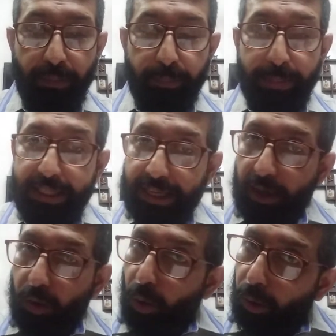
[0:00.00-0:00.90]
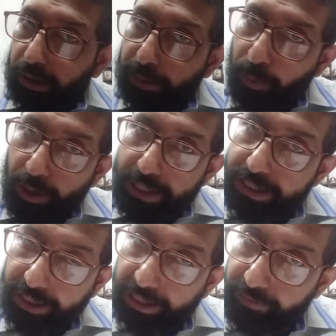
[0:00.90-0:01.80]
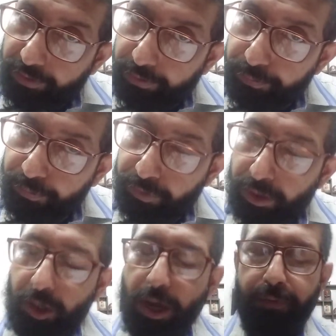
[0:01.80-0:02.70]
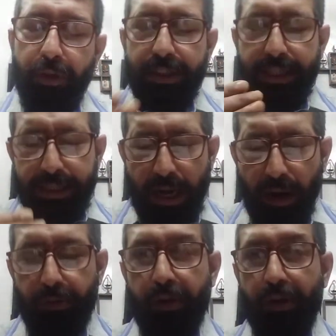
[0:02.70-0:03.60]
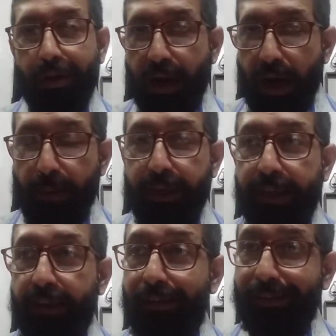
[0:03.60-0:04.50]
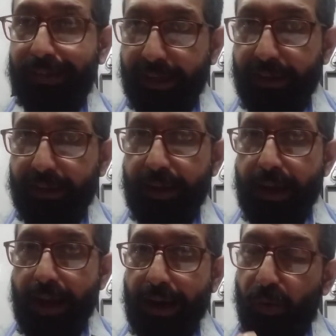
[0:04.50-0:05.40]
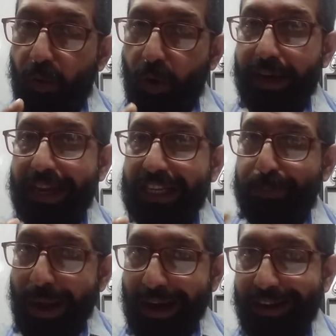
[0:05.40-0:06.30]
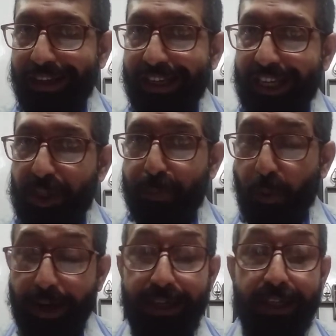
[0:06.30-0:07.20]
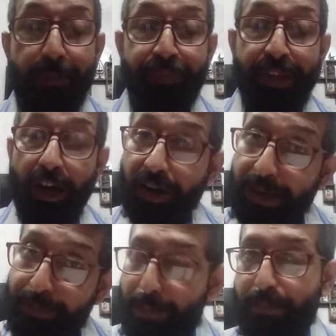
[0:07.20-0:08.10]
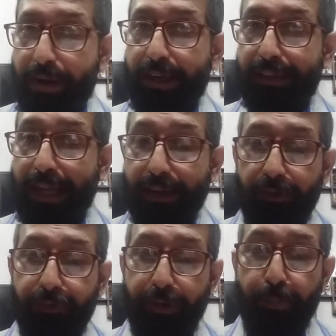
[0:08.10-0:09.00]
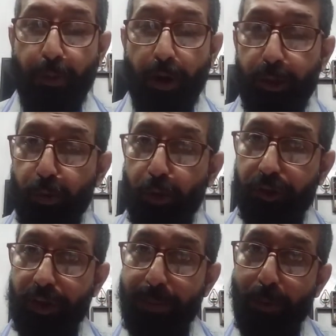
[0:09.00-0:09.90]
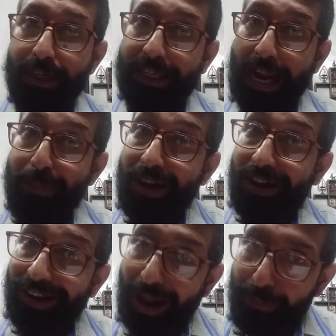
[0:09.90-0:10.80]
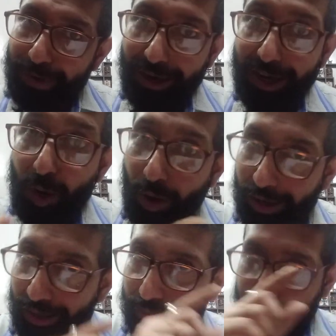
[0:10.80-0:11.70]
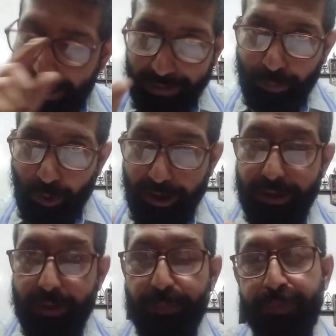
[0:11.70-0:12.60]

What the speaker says: Basically, all the points are given. You have to sit down calmly, think, and go on expanding each points, remembering that few point, 2 or 3 points can be clubbed under one big point,